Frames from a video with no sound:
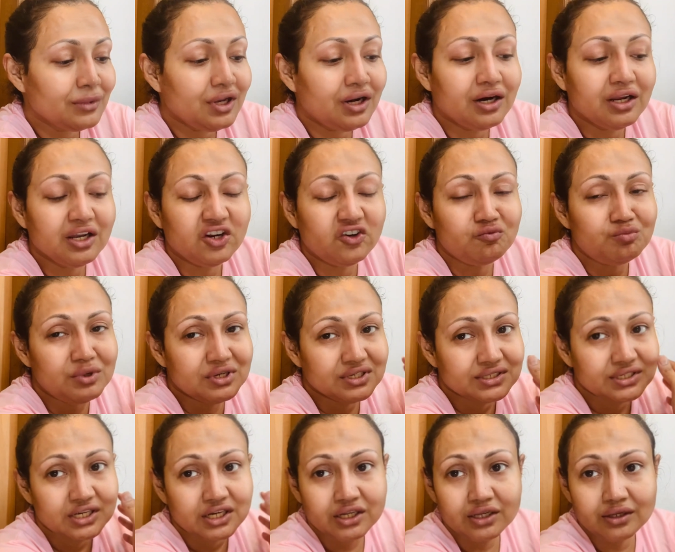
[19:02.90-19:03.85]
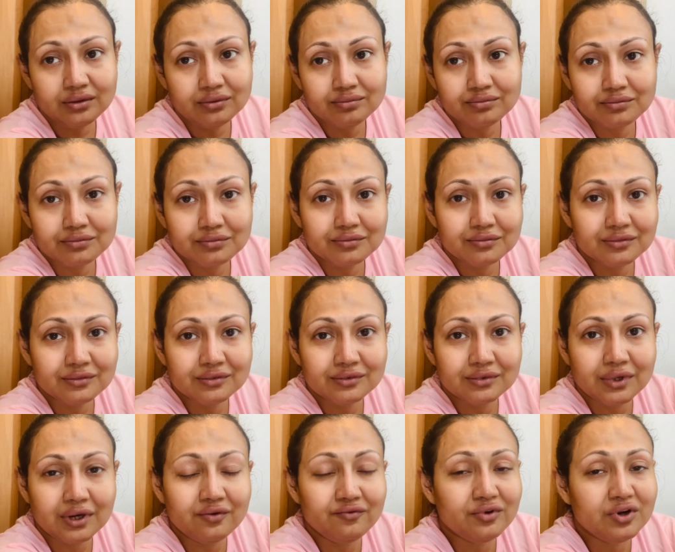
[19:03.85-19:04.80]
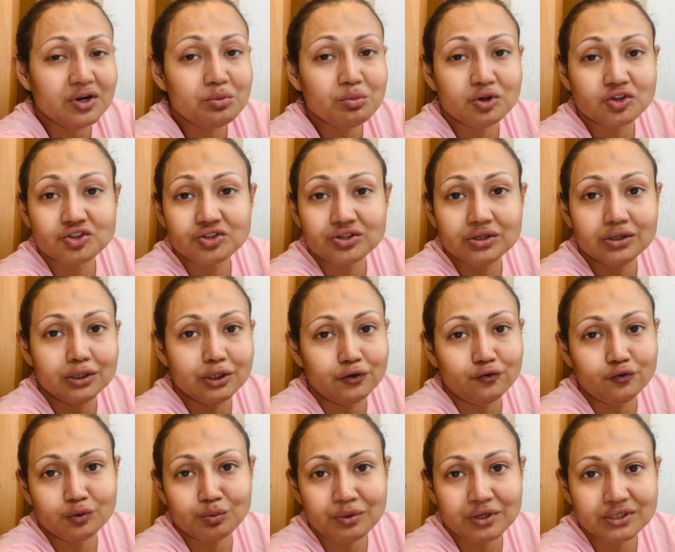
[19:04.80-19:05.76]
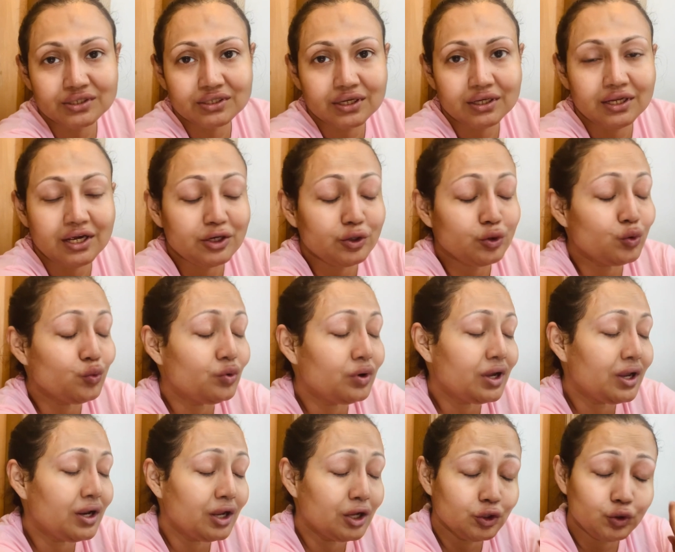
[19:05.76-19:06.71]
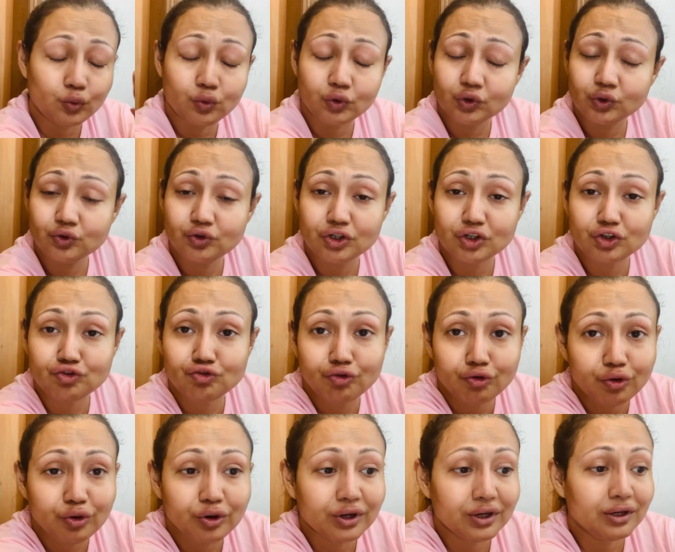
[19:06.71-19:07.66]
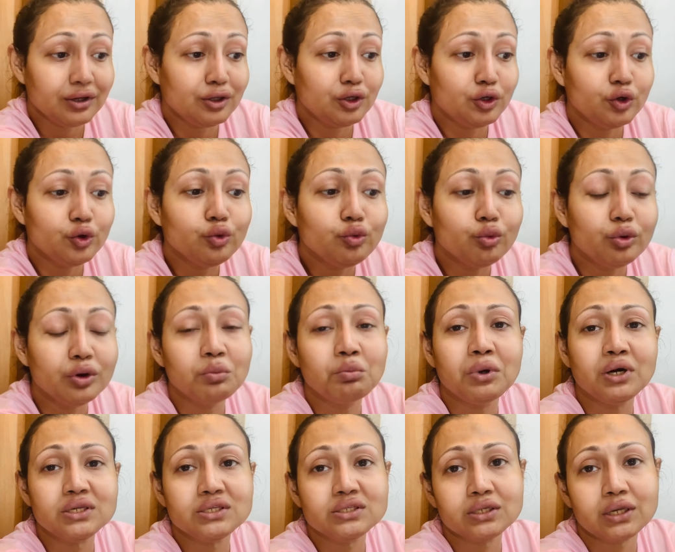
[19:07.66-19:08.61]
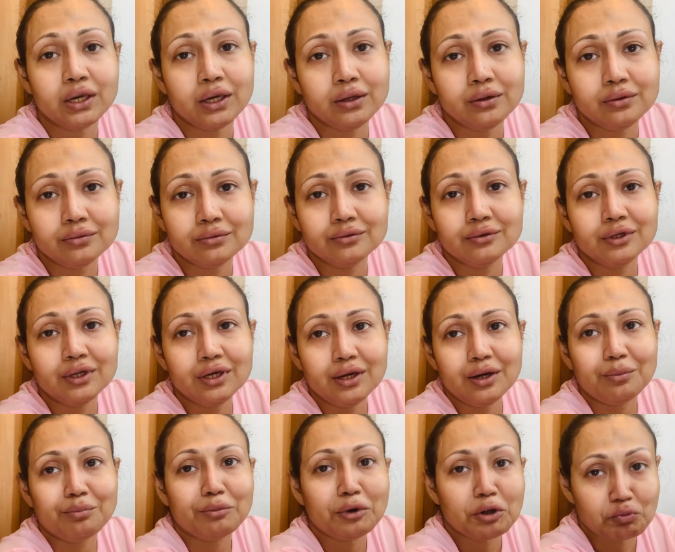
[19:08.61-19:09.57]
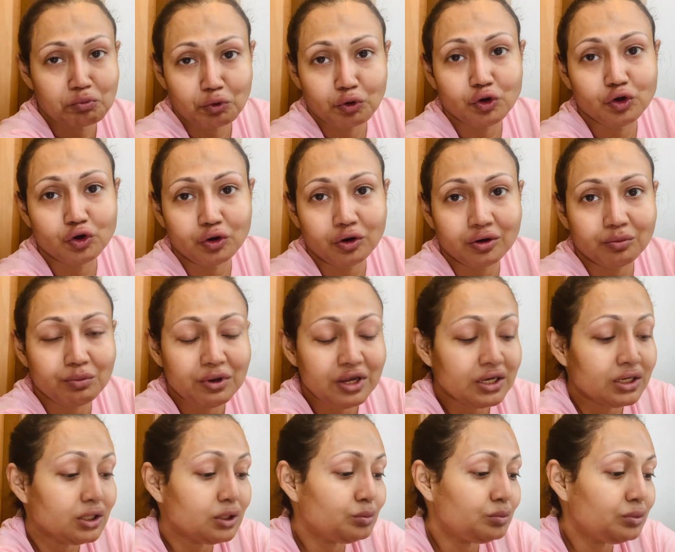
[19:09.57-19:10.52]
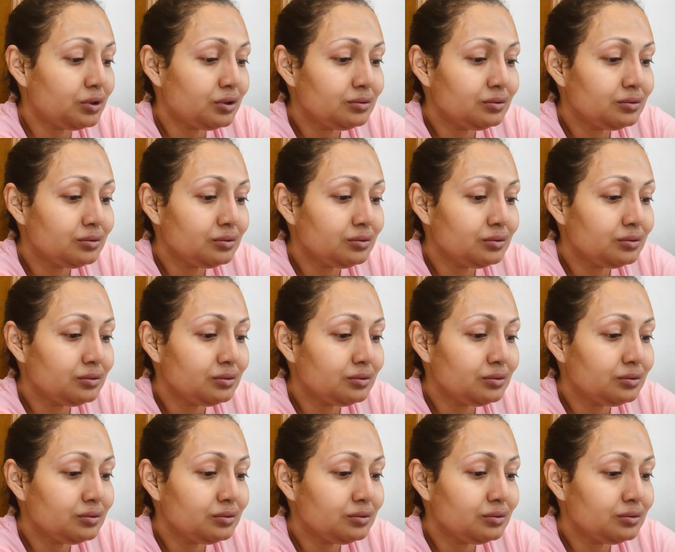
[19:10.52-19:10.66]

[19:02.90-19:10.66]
I love my skin. I'm very much in love with my skin. I don't want to destroy, ruin my skin by putting on makeup.